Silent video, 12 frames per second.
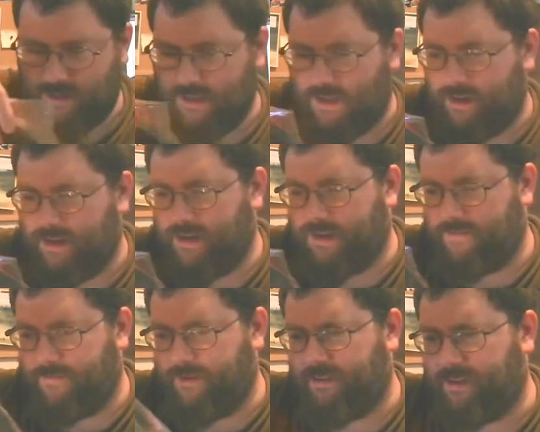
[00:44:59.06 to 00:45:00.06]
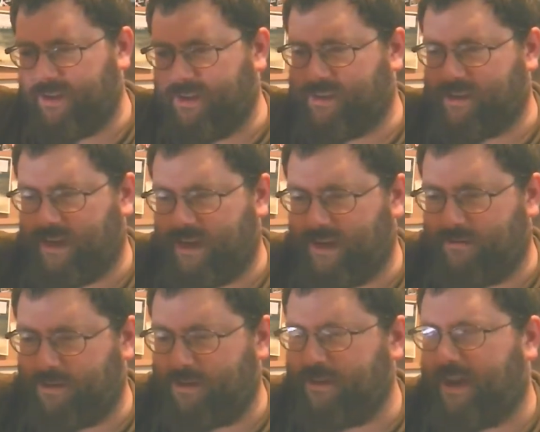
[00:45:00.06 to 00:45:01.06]
Very nice. I'd want
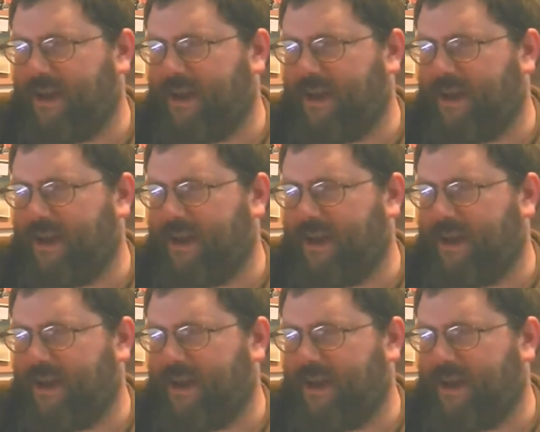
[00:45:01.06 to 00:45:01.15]
to have